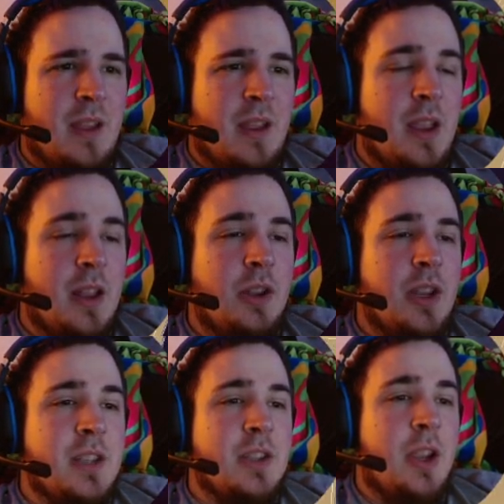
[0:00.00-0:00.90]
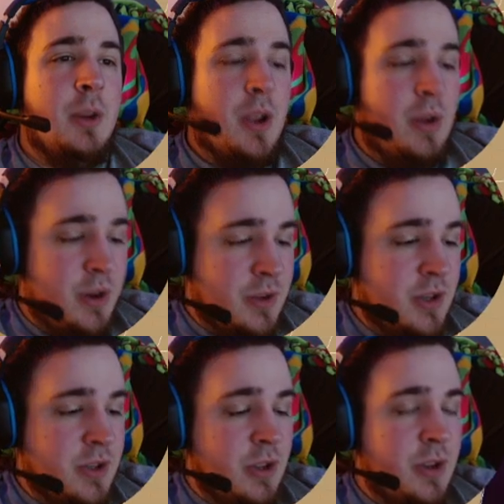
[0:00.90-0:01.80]
And look at this. Here we go. Here's
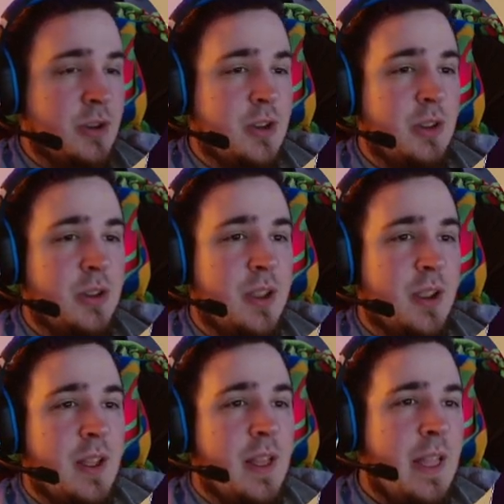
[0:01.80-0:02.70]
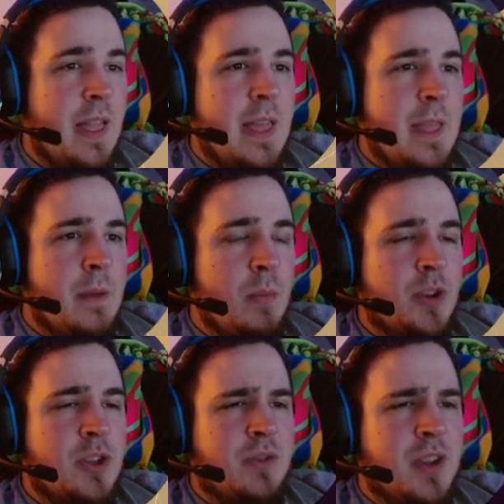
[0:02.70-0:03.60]
another thing. Once
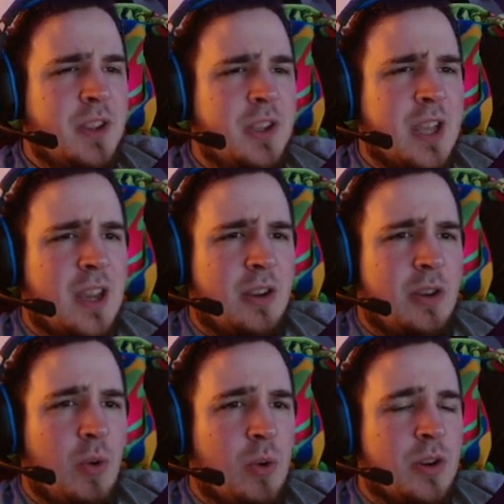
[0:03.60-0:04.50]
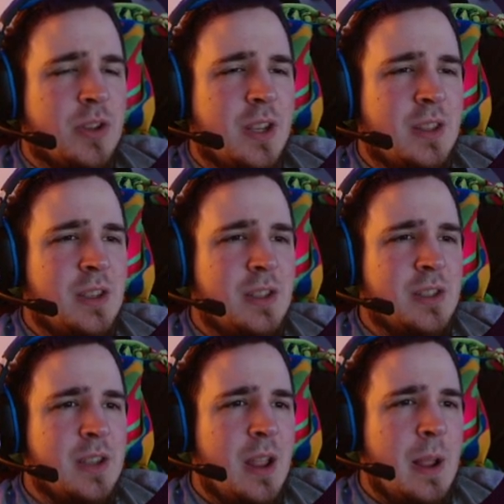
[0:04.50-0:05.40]
you've done these kind of corners like this,
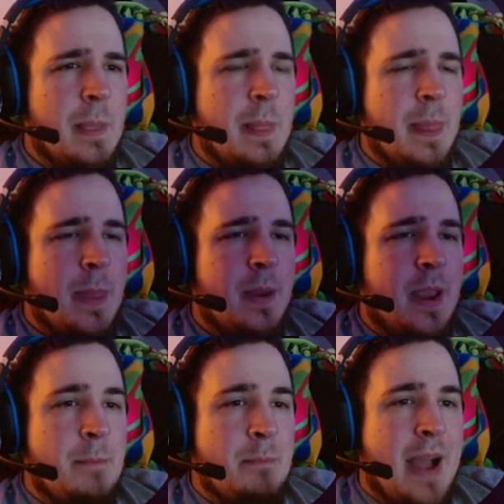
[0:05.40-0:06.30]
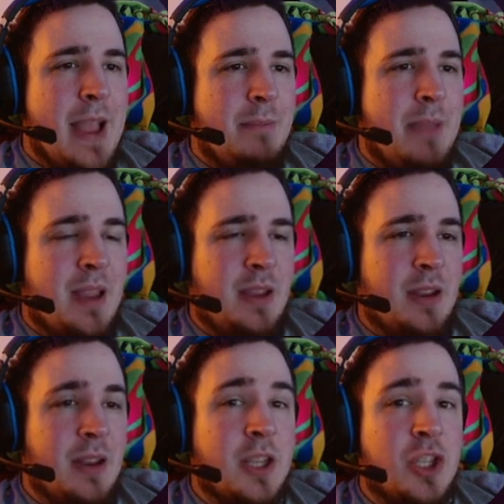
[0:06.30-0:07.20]
in my opinion,
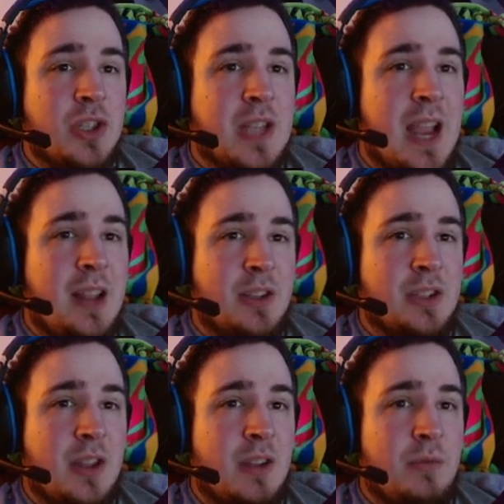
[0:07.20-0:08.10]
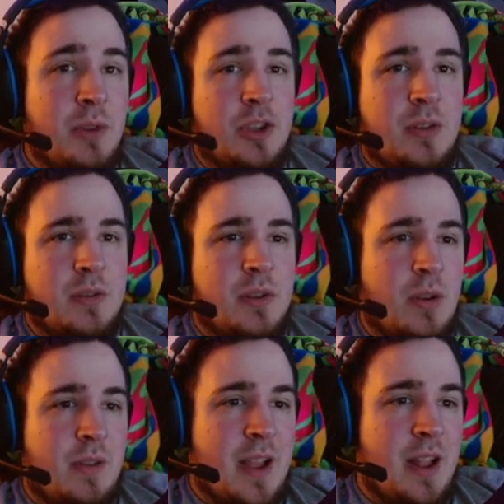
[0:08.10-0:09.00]
unless you're tiling stuff, which is totally
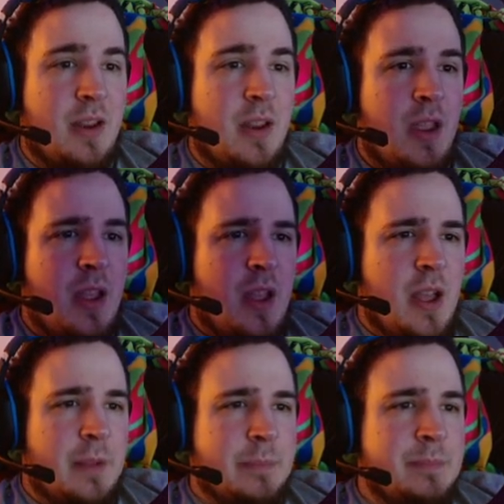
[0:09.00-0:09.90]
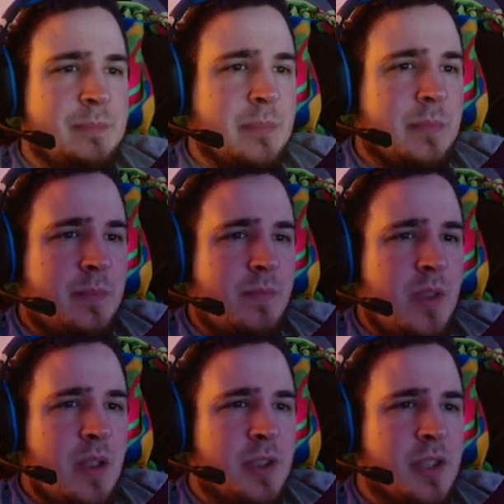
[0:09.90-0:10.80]
valid, um,
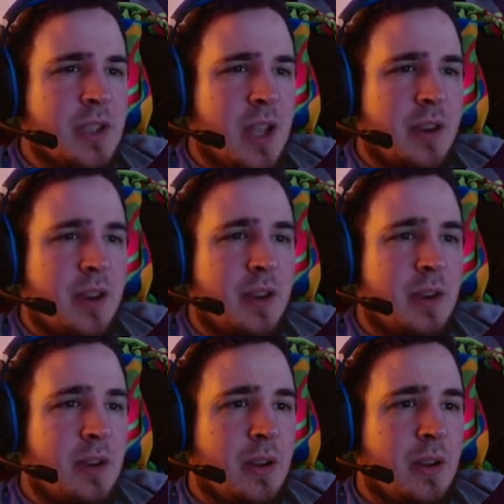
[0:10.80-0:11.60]
this is not needed.